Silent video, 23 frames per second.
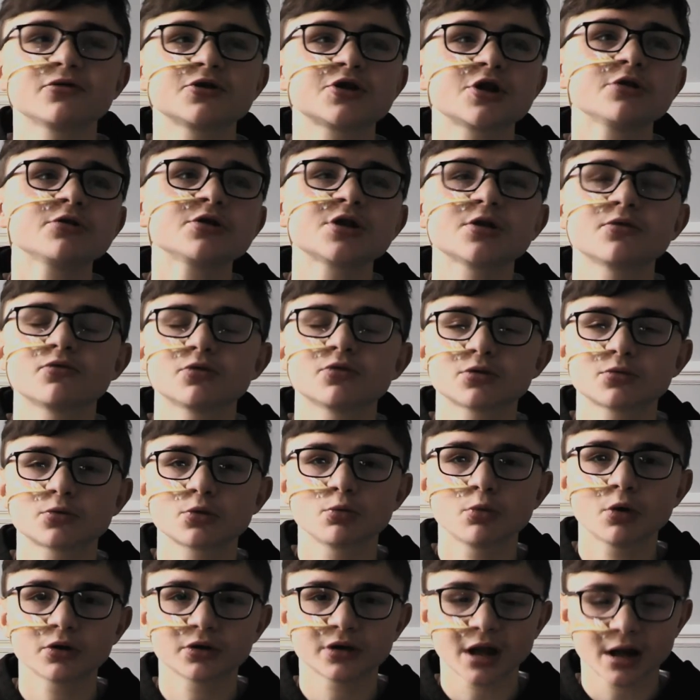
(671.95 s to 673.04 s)
Joseph was the
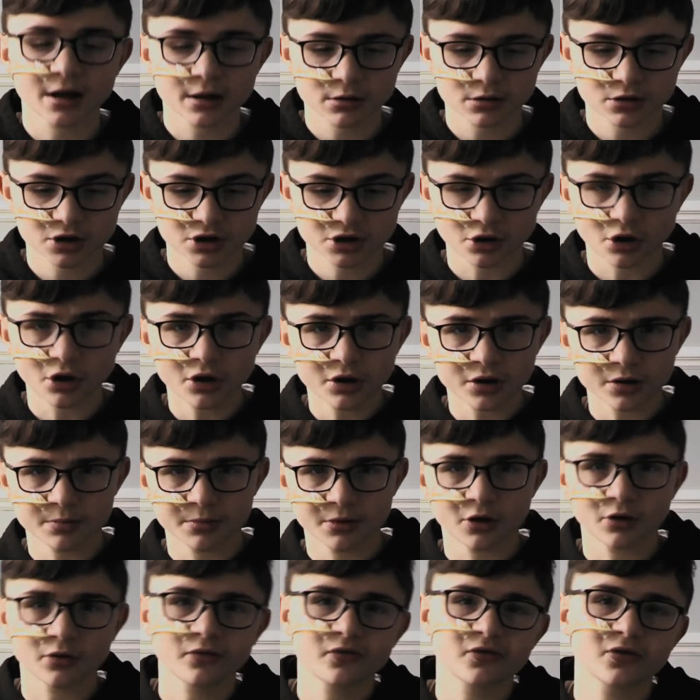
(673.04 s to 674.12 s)
one that started me
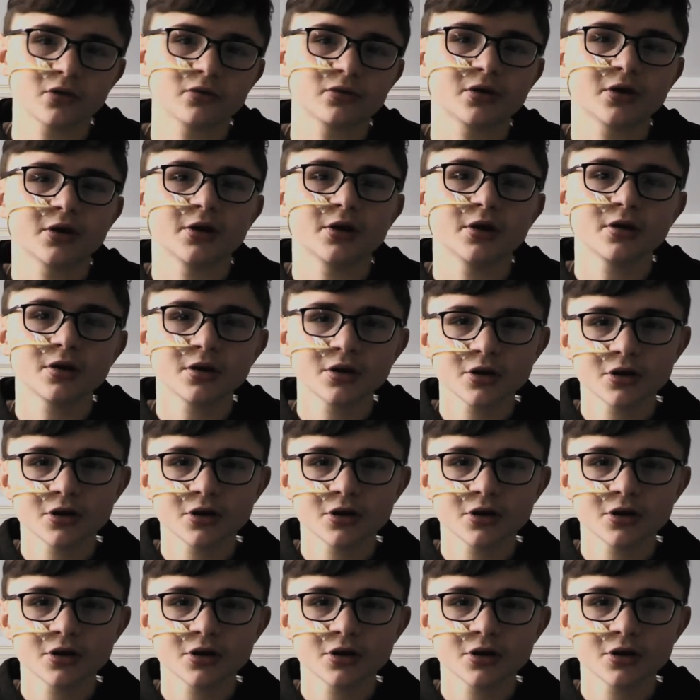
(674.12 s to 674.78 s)
off on the